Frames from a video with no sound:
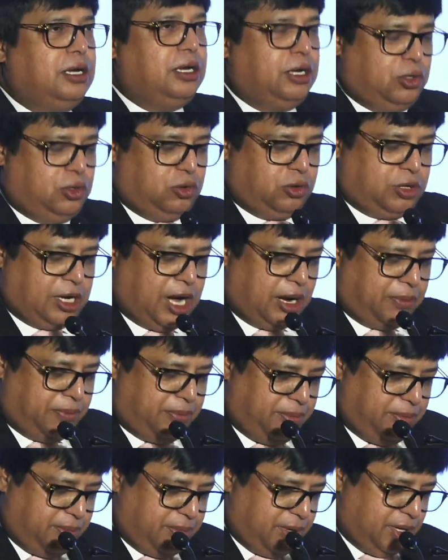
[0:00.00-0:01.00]
to
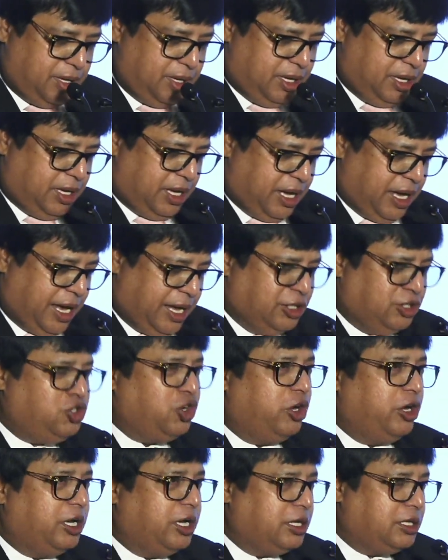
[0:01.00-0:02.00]
come and
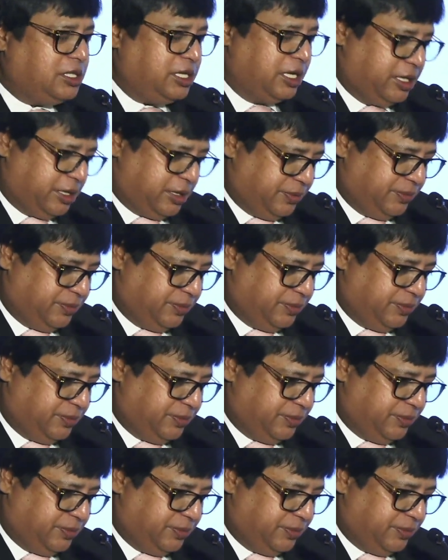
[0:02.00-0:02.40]
join us here.